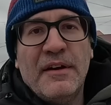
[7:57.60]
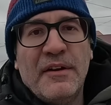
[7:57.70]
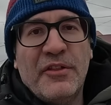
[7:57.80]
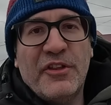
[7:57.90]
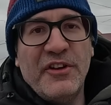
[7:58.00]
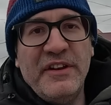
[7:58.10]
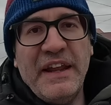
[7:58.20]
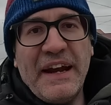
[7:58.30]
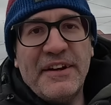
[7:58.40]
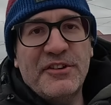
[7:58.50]
The
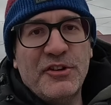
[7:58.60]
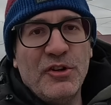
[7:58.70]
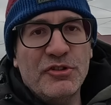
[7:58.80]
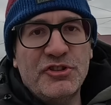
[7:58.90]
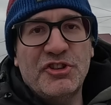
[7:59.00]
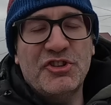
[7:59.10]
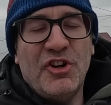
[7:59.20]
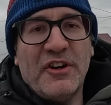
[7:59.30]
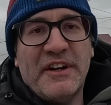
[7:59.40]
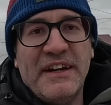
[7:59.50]
next culture
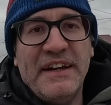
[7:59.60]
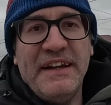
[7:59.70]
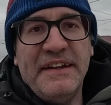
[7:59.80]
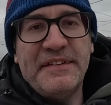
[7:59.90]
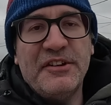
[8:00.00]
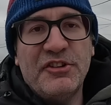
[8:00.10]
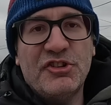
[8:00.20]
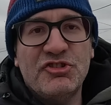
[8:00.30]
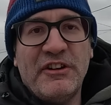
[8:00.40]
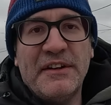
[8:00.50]
shock is
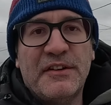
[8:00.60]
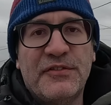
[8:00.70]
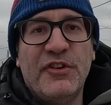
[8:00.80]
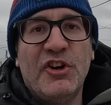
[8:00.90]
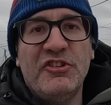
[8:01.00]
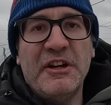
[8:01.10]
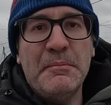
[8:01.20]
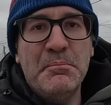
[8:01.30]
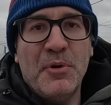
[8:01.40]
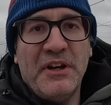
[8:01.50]
transferring
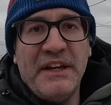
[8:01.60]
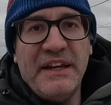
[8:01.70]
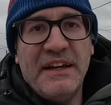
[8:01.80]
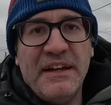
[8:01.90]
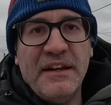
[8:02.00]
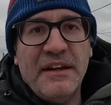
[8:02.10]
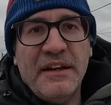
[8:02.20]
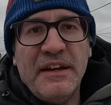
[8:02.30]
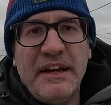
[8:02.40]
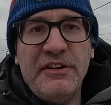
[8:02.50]
money.
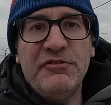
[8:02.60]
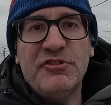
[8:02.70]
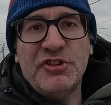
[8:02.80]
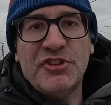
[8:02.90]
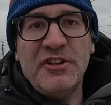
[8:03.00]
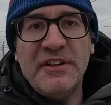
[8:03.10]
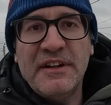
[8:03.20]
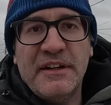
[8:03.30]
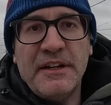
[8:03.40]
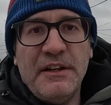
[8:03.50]
In Russia,
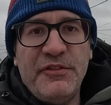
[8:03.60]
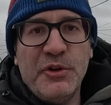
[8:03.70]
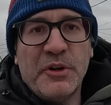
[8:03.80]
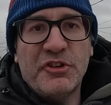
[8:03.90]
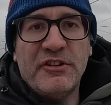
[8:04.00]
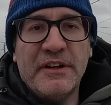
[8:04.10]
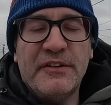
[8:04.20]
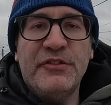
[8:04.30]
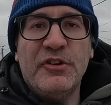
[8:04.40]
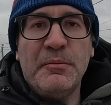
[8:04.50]
if you want to transfer